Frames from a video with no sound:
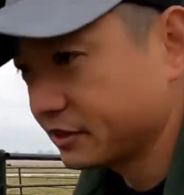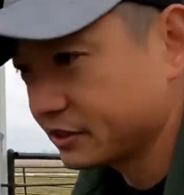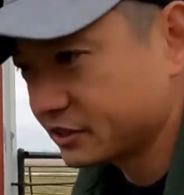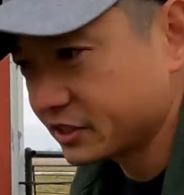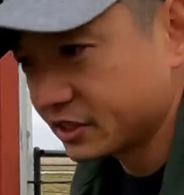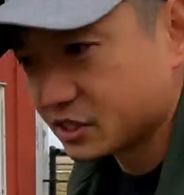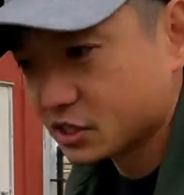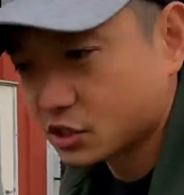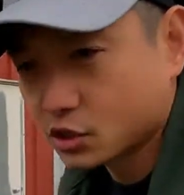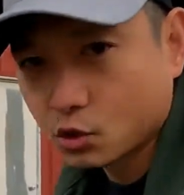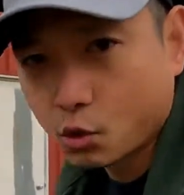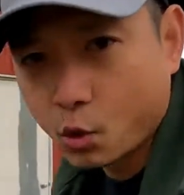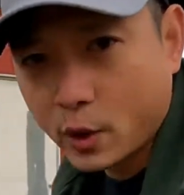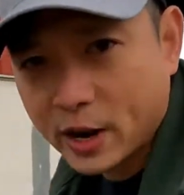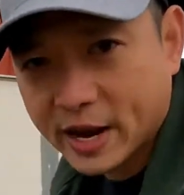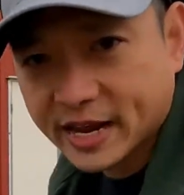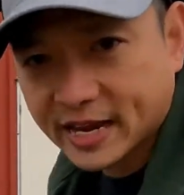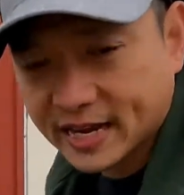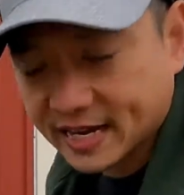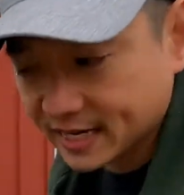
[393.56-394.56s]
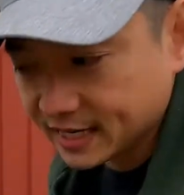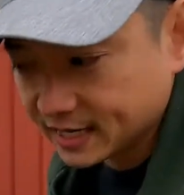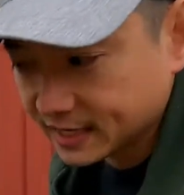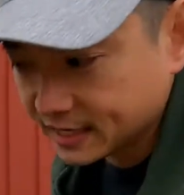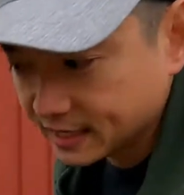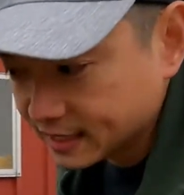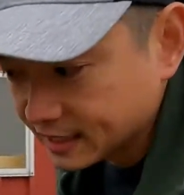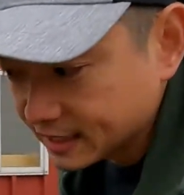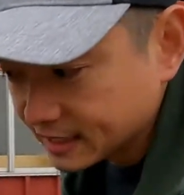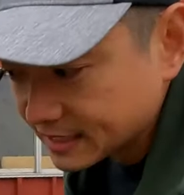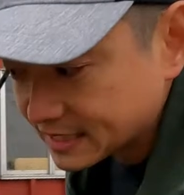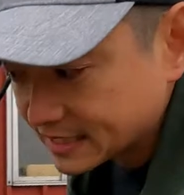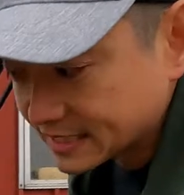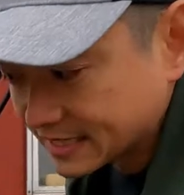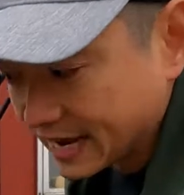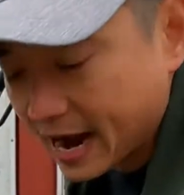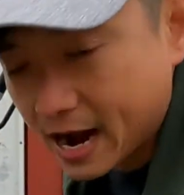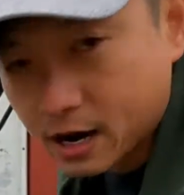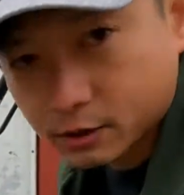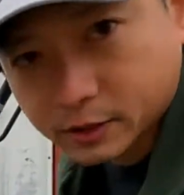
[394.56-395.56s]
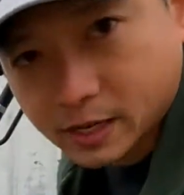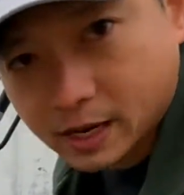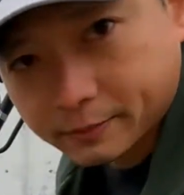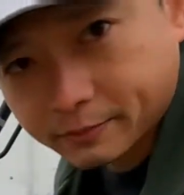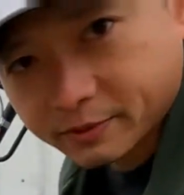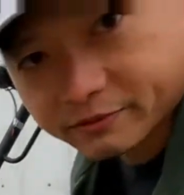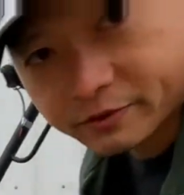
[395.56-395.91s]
there's a squeaky sound coming